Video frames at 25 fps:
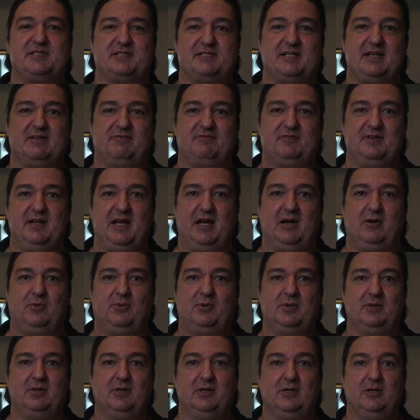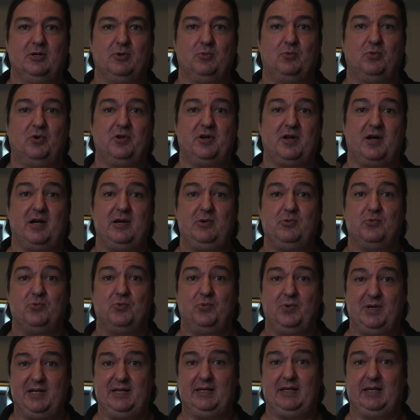stuff now. What I
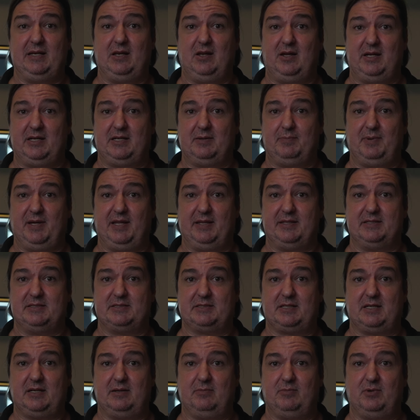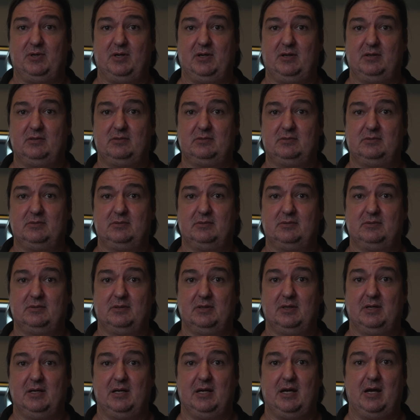really like about this camera.
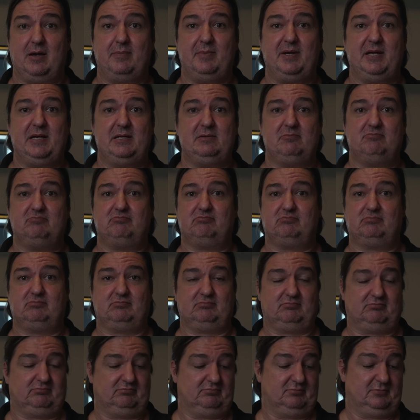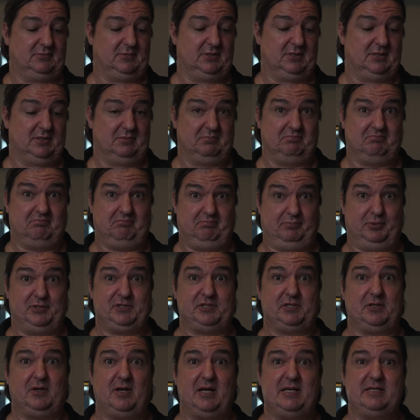I mean,
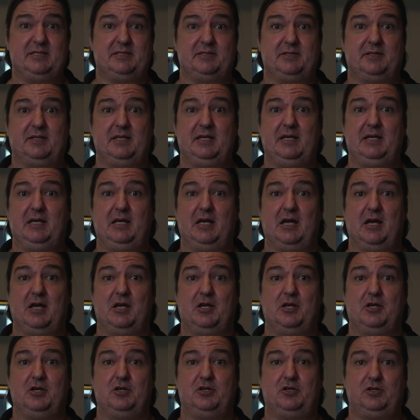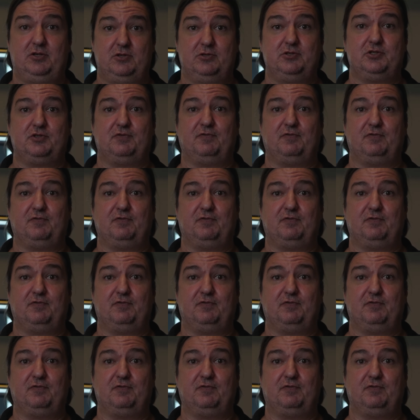besides the huge